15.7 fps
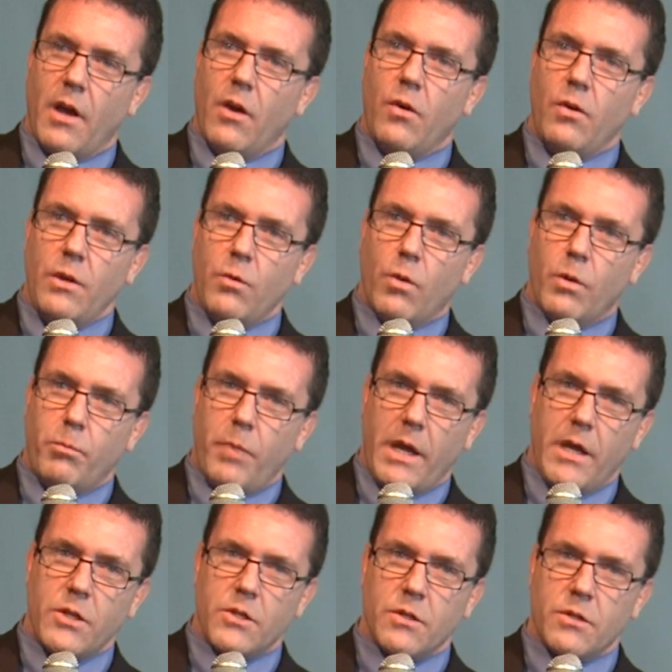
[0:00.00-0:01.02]
I only want
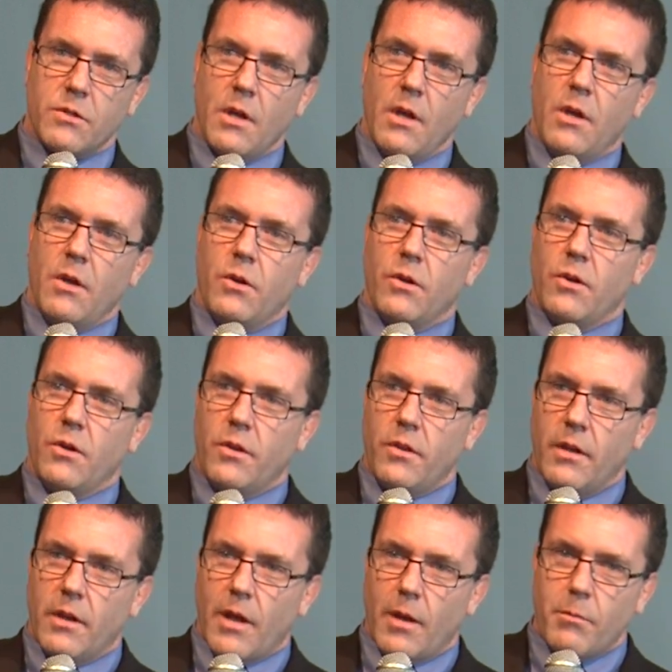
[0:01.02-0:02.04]
patients who are going to
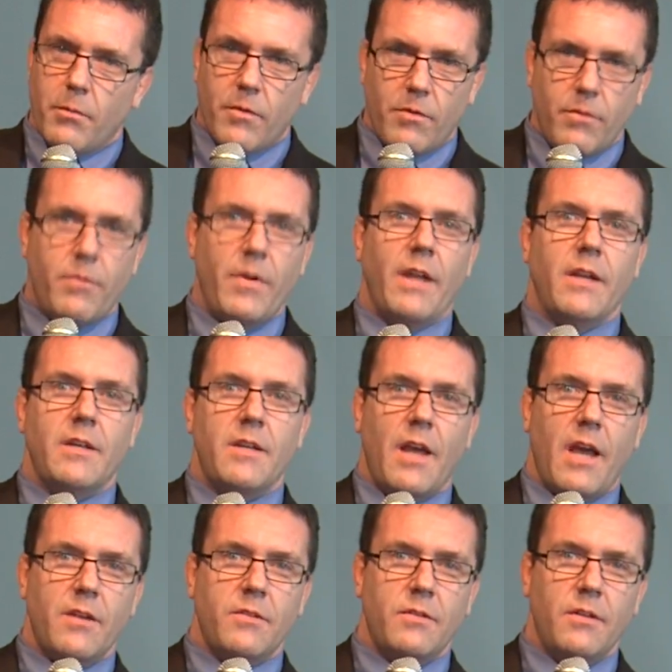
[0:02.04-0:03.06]
think I'm
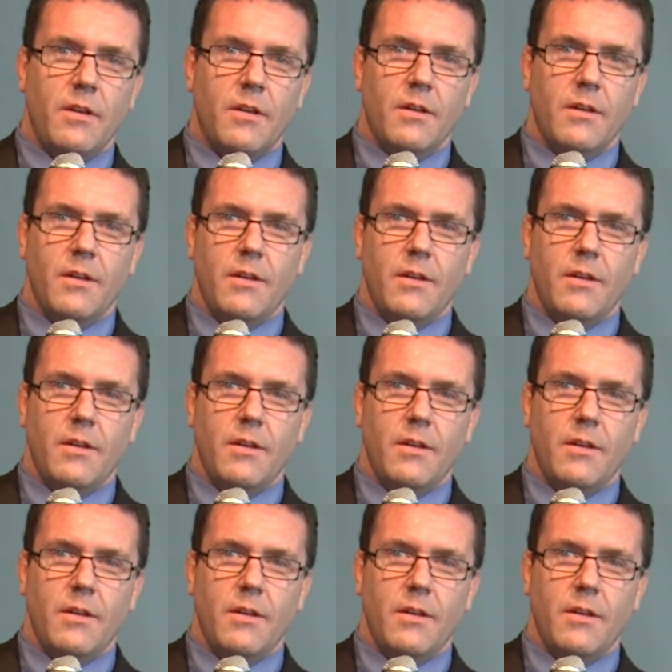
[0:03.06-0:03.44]
fantastic